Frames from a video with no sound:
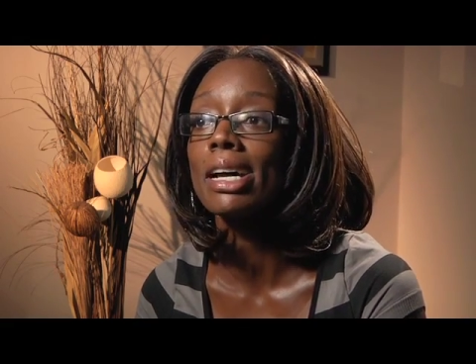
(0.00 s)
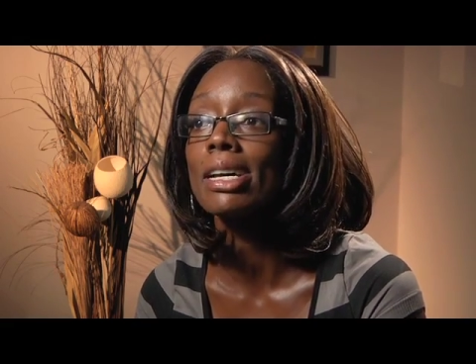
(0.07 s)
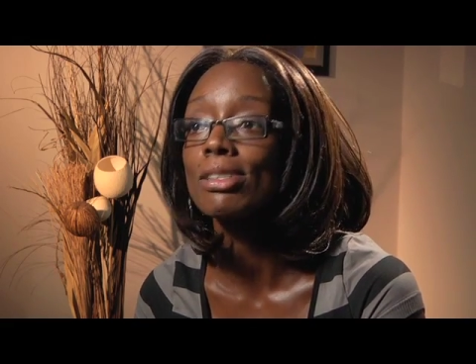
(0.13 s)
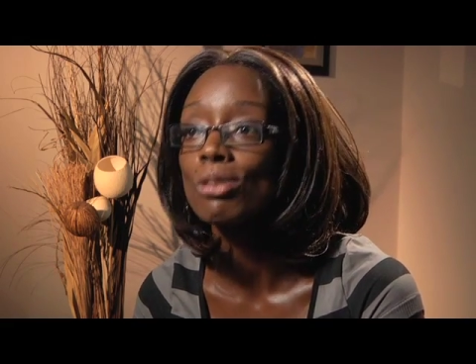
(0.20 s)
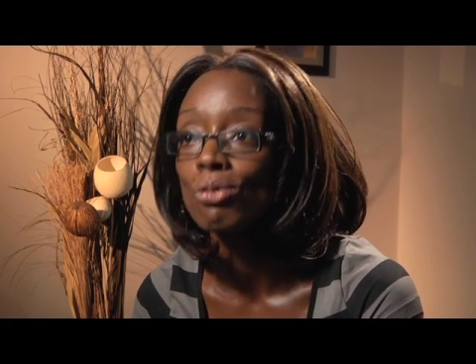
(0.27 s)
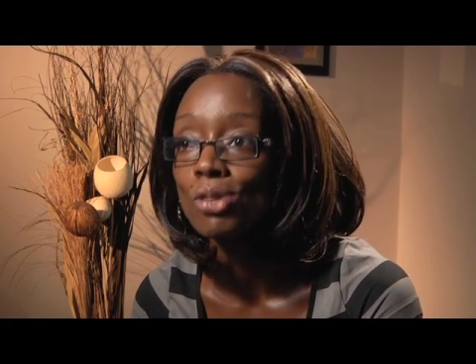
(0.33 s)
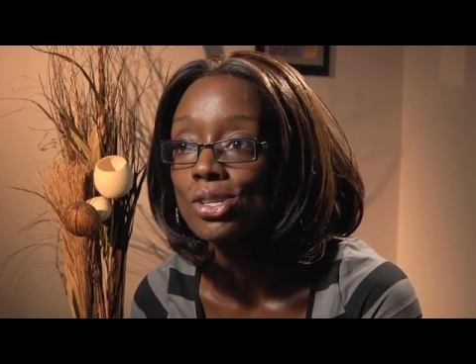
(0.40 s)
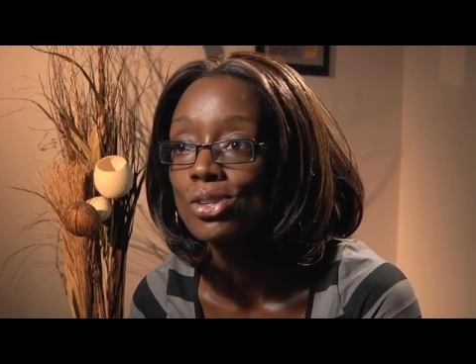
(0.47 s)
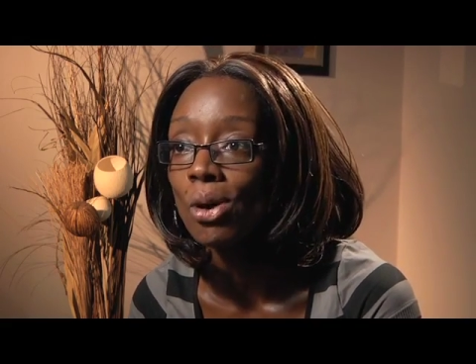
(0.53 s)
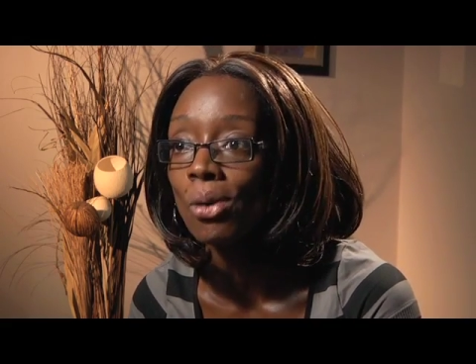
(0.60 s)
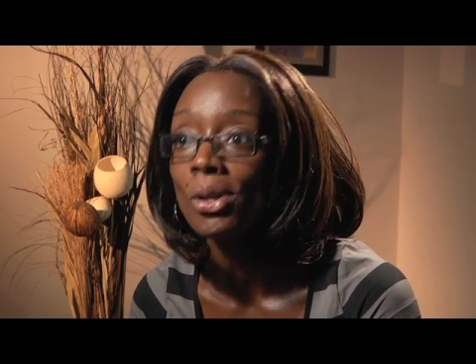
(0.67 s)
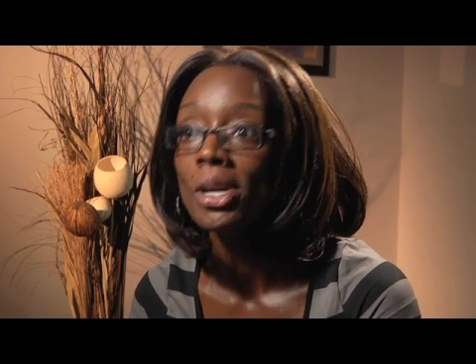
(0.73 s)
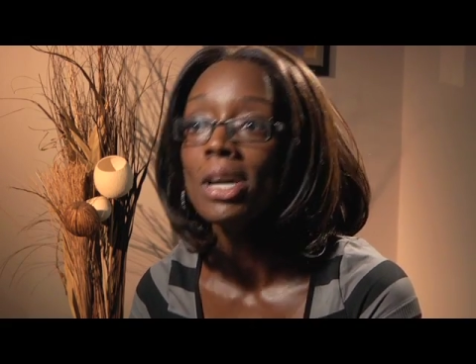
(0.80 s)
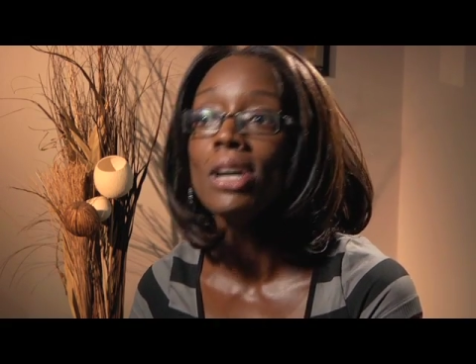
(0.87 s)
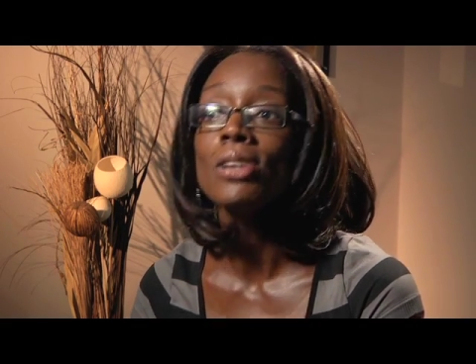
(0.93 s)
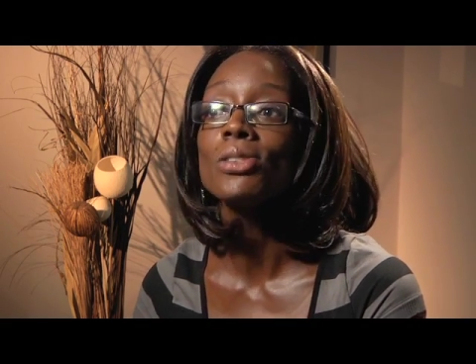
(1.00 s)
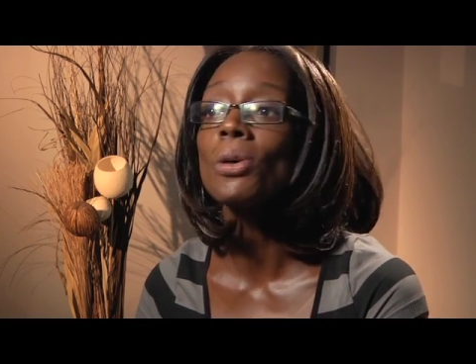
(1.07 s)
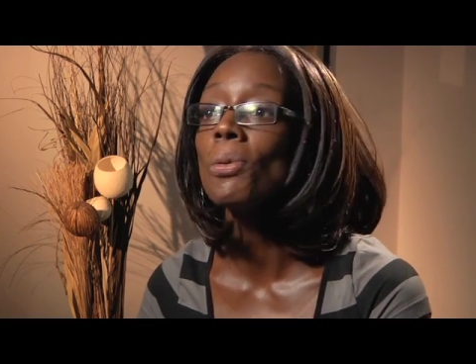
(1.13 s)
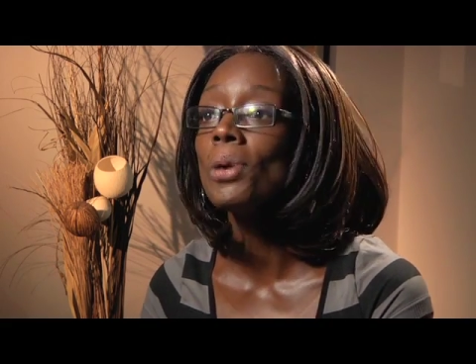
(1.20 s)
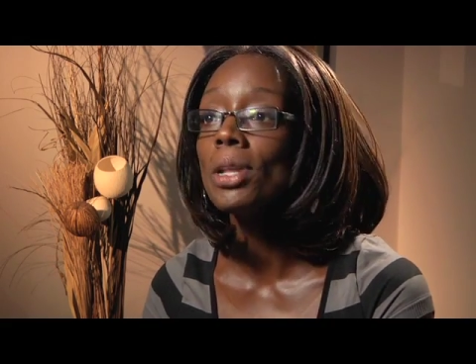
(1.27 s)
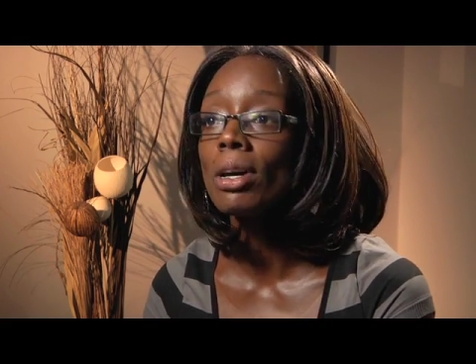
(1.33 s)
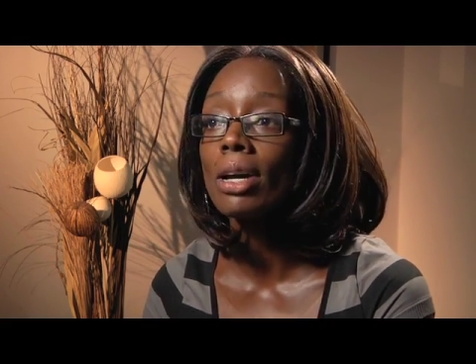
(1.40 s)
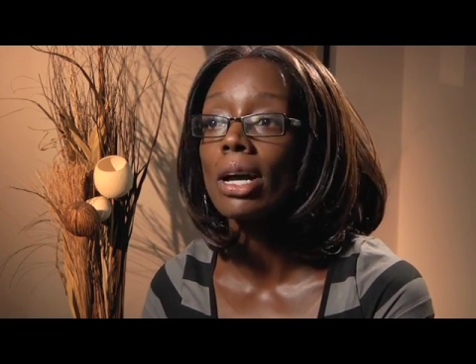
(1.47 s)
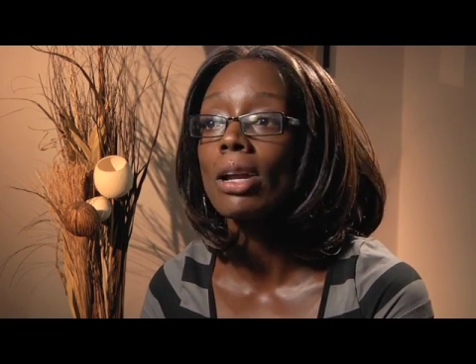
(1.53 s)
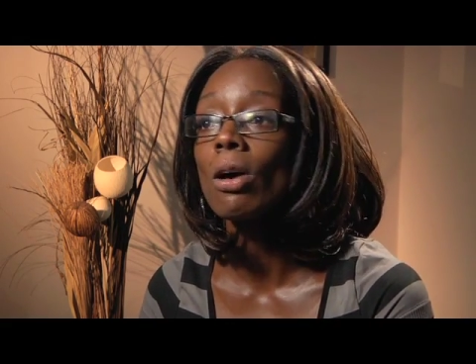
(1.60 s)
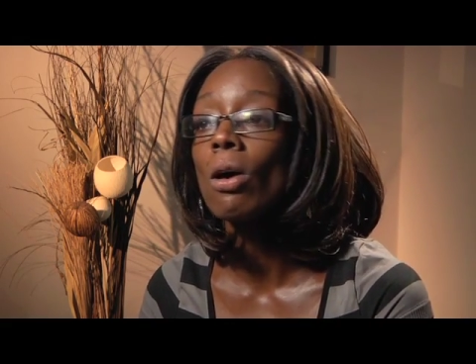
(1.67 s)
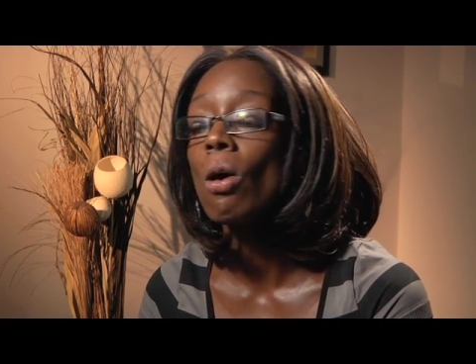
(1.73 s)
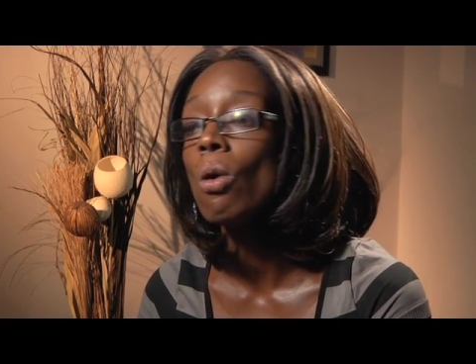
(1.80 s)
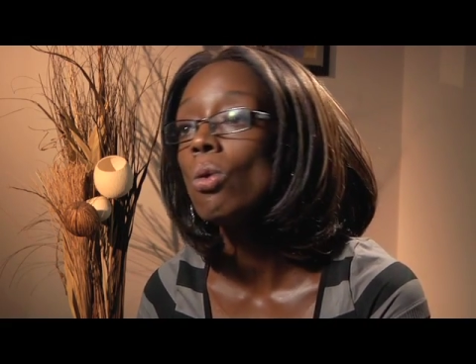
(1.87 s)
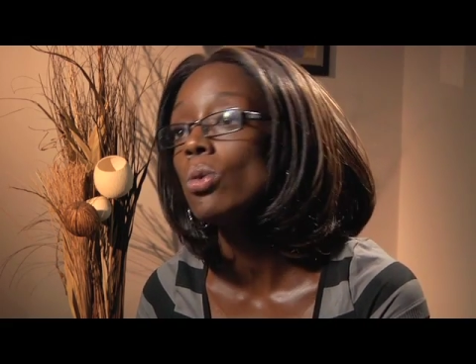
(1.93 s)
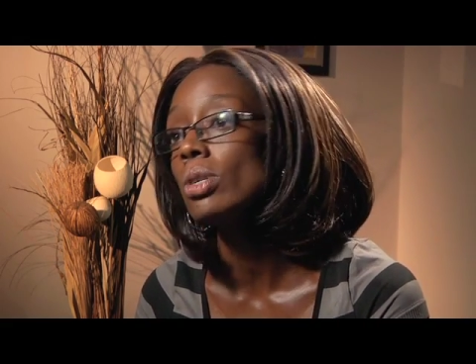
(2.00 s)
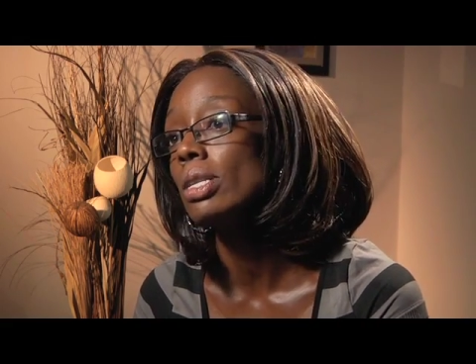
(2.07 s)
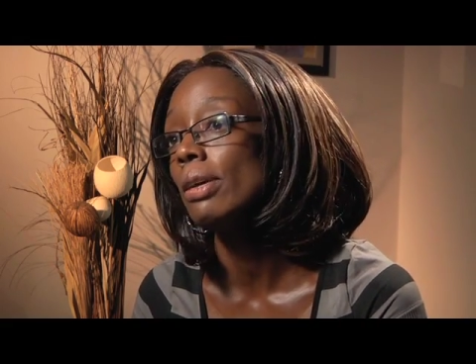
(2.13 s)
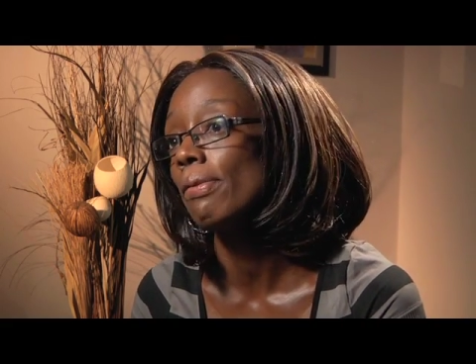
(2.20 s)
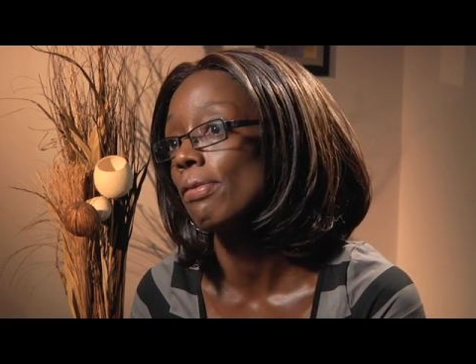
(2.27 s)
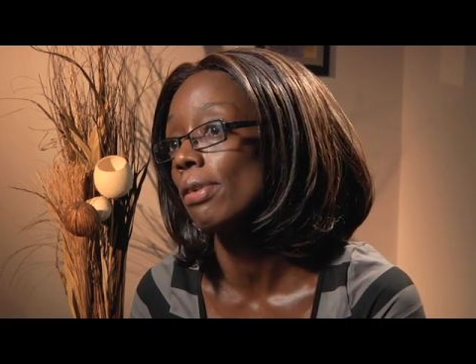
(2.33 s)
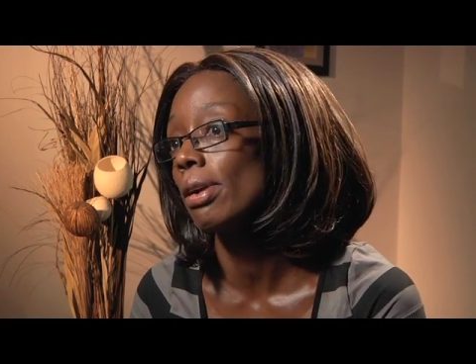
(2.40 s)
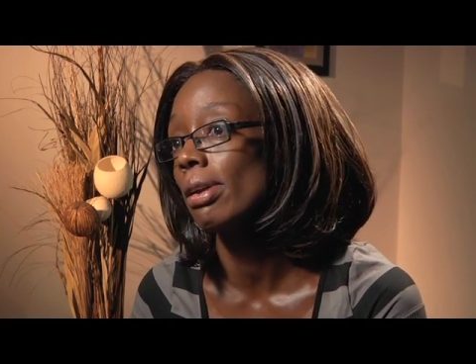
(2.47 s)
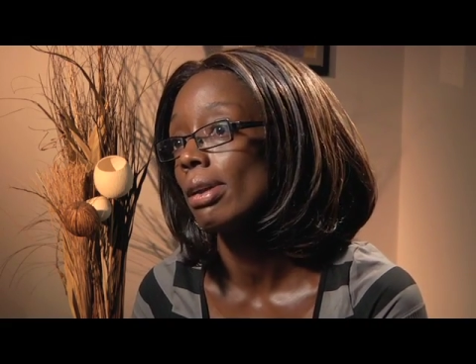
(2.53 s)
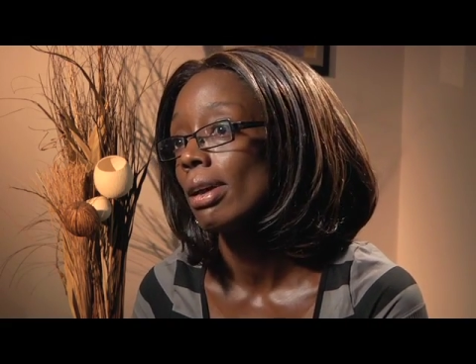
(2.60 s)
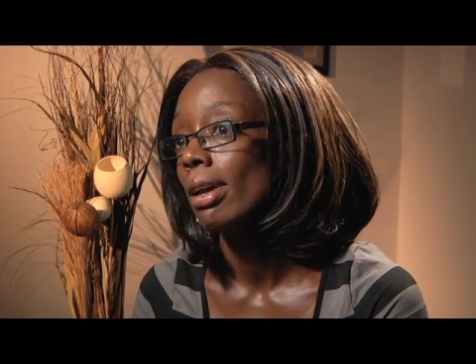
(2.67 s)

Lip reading: as a result. So we look at a whole different